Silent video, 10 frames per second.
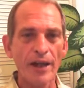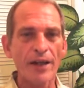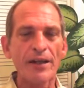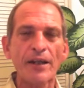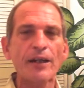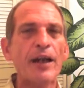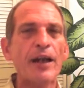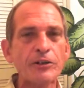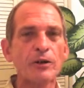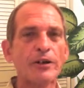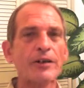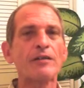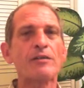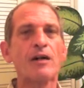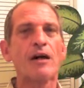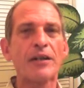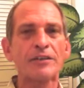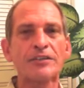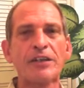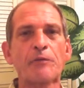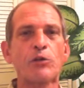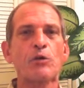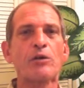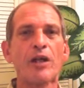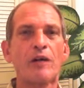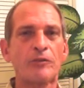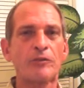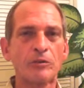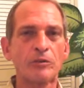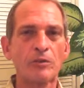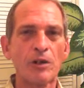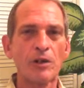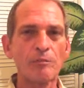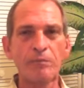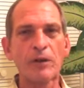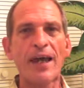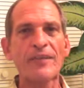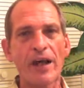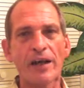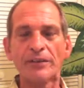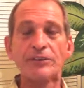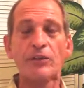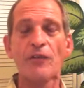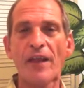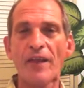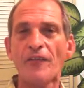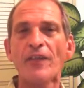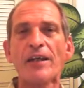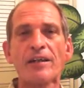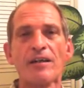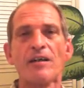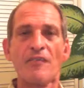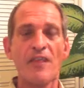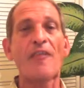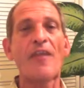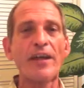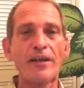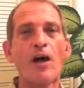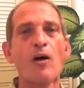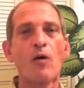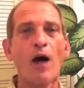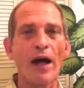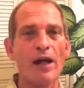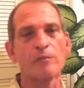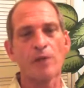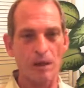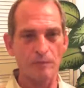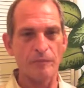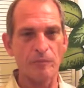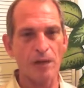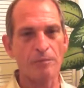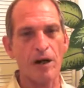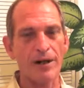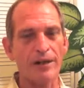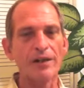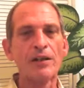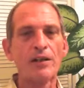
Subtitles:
And intellectually, on a conceptual level, people get that. And so they think that they know I am not my body.